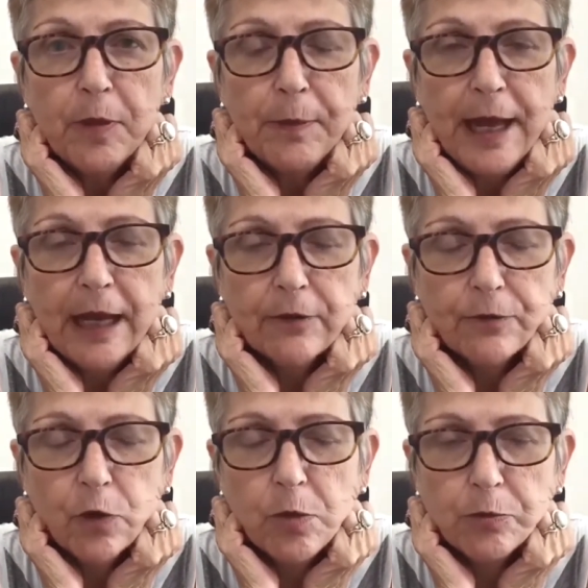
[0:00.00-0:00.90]
my
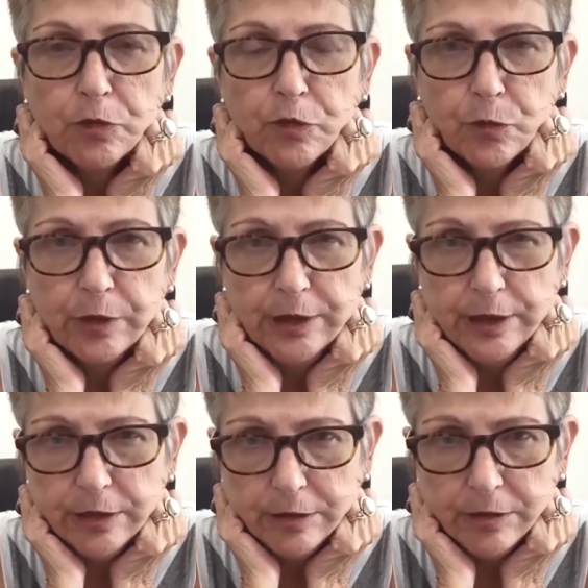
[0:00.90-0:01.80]
back for almost 3
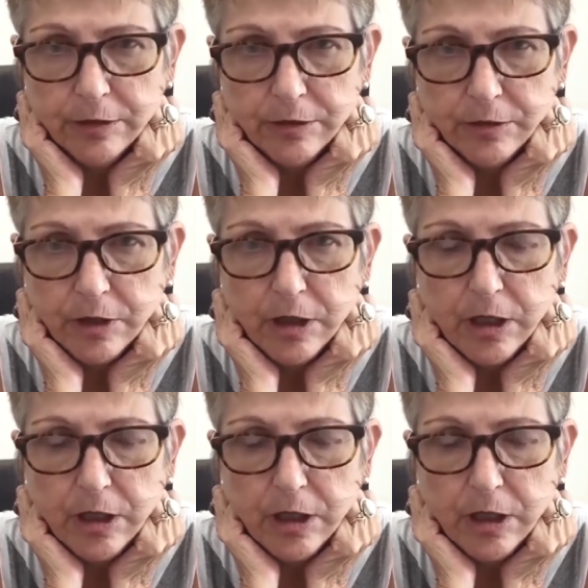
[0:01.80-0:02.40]
years.